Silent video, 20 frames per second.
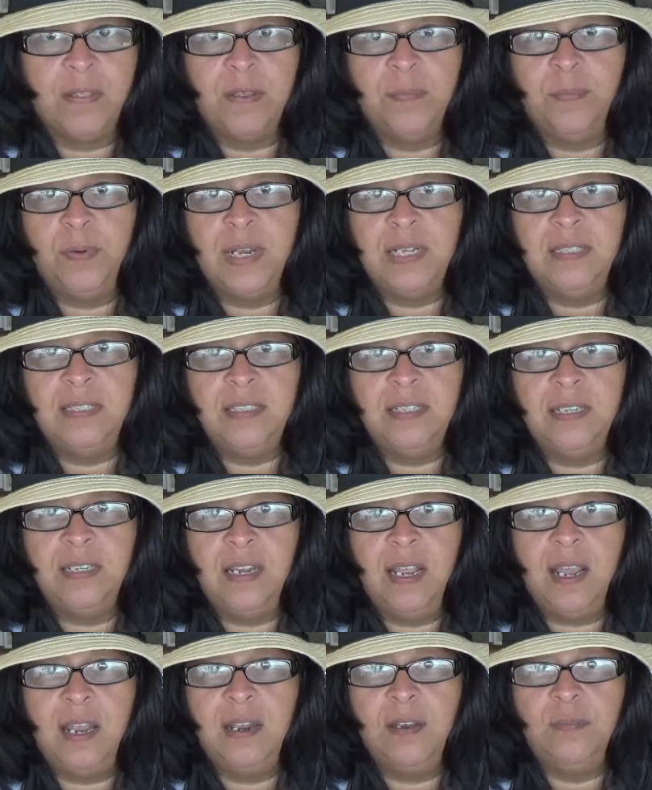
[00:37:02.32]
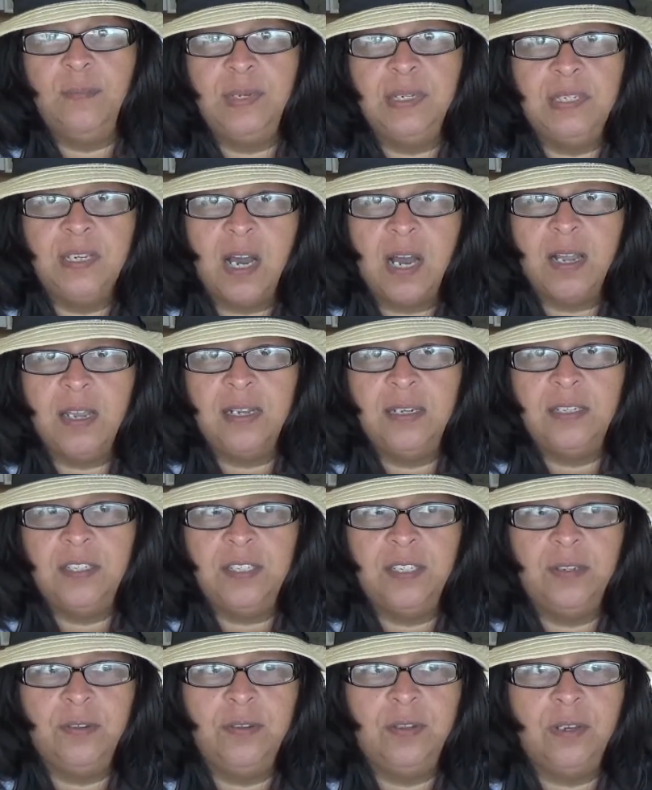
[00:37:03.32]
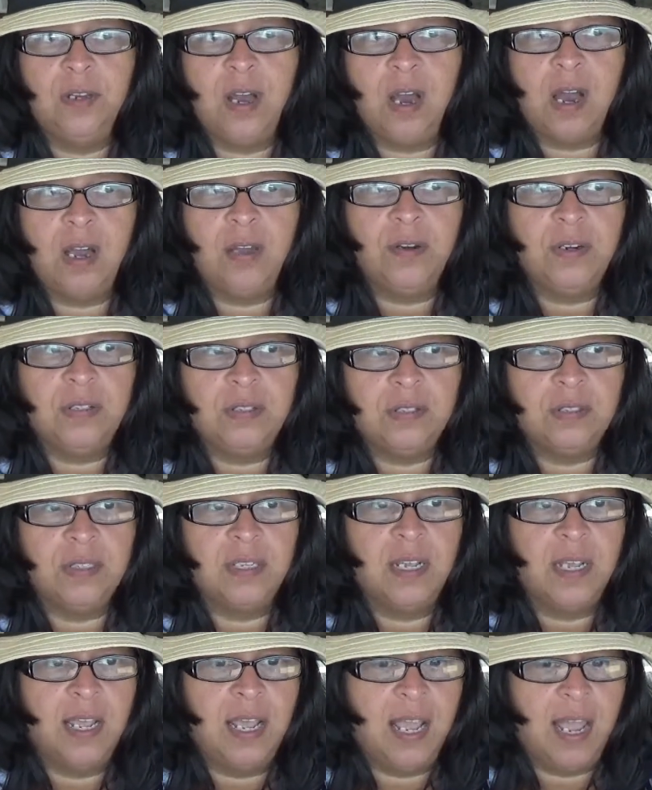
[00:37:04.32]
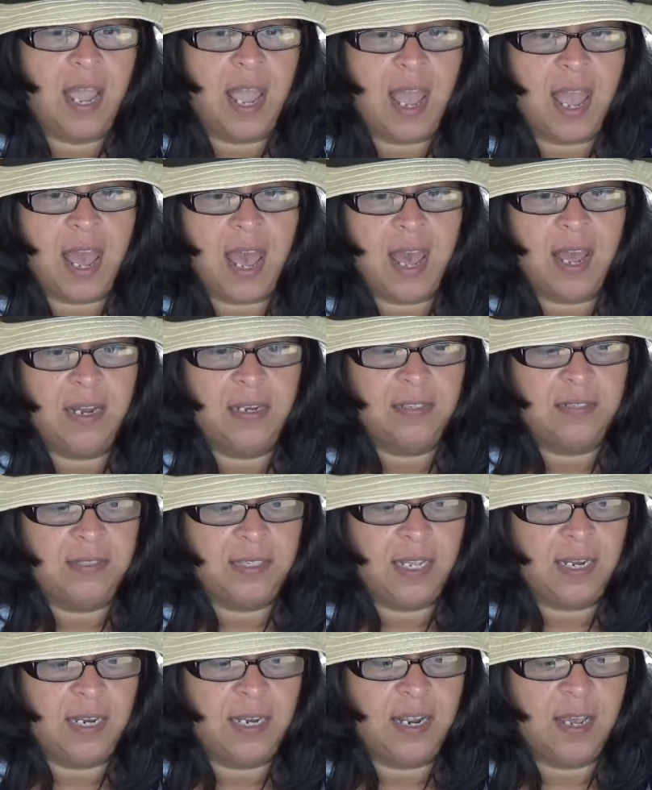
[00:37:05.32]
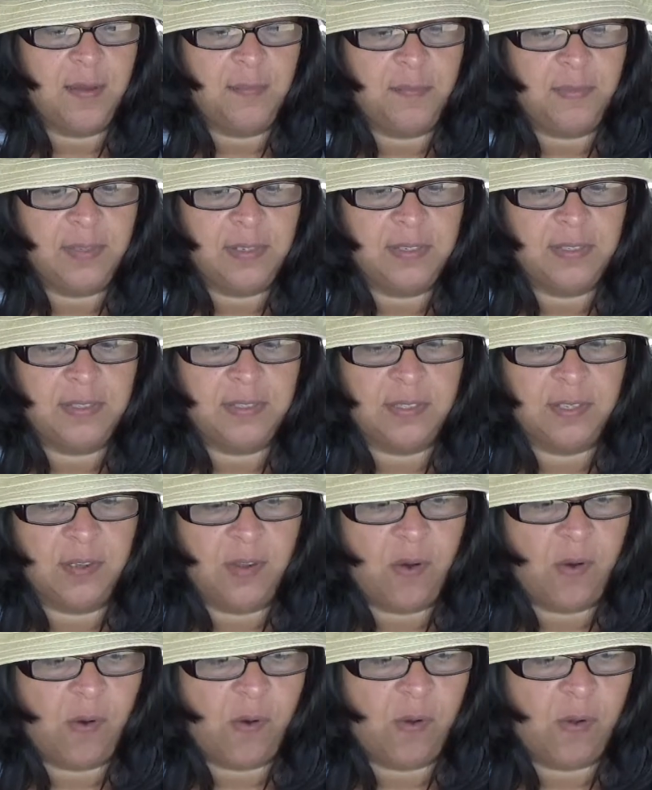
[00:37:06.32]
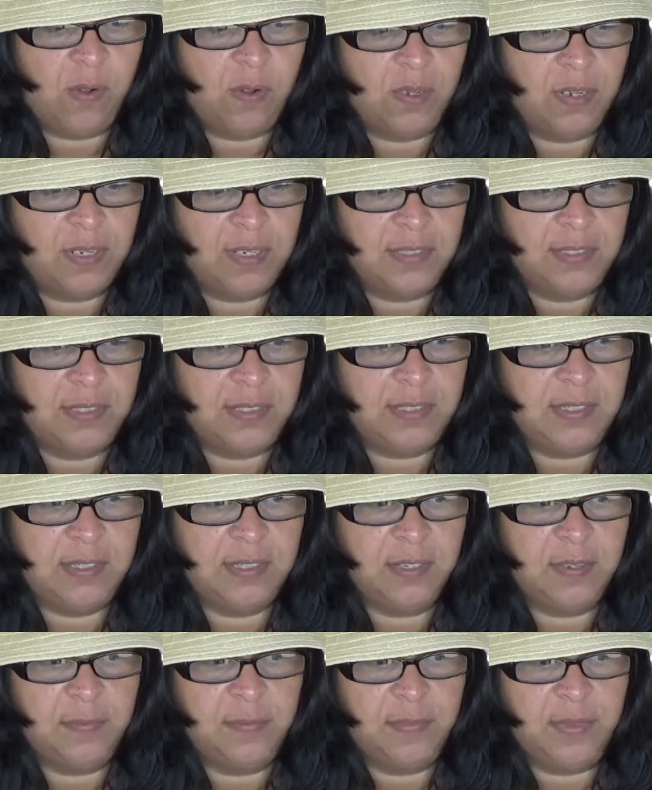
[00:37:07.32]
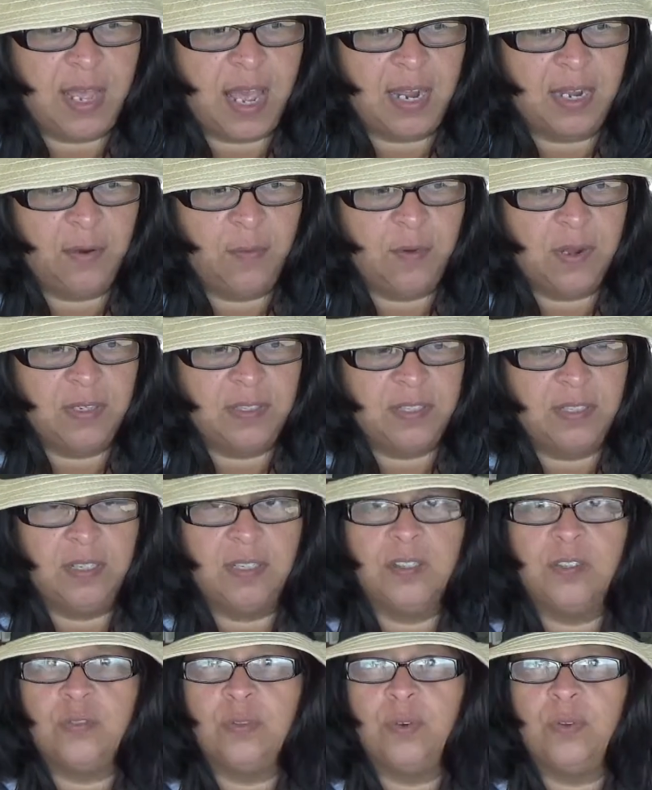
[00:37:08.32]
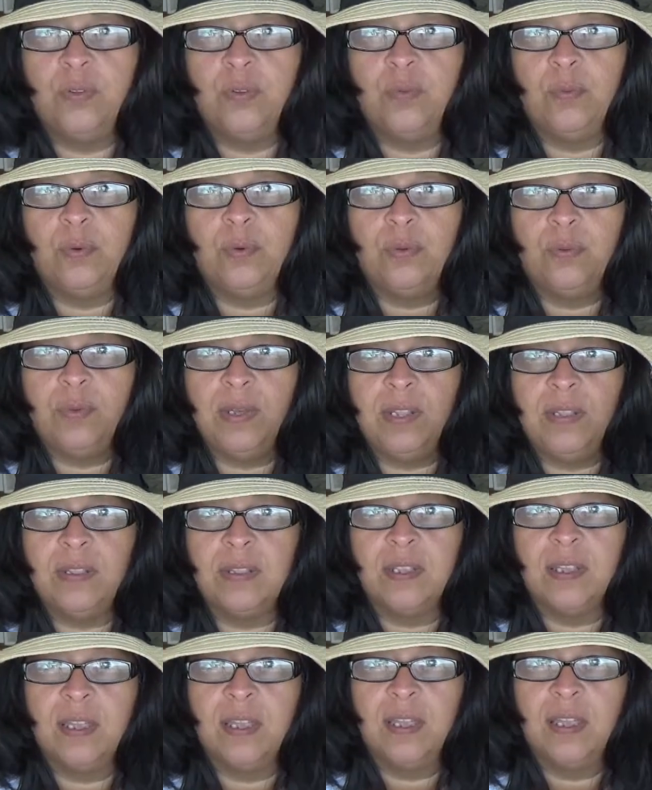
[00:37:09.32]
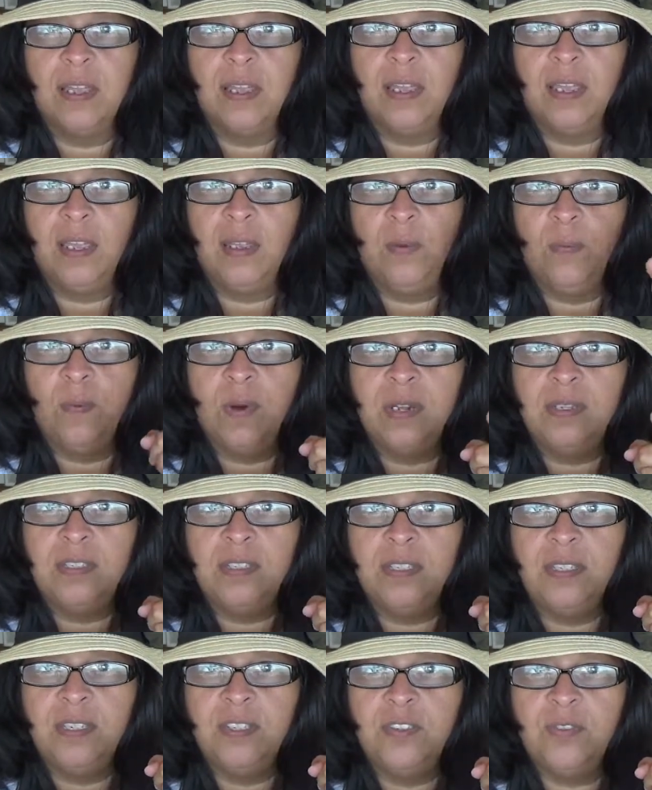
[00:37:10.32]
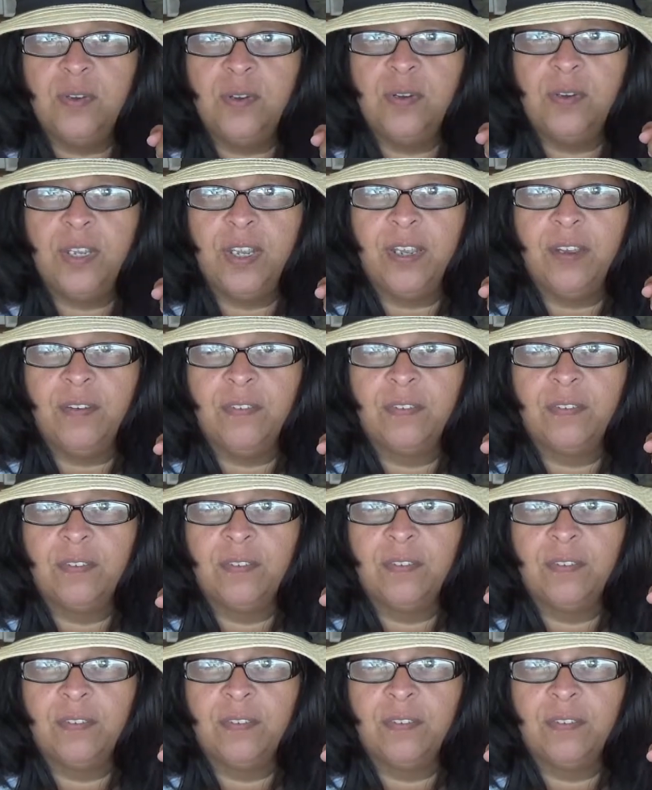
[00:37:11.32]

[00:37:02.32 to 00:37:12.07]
president, and he'll be talking to the Congress, and setting up this whole system that he wants to control the world with. He wants to control you.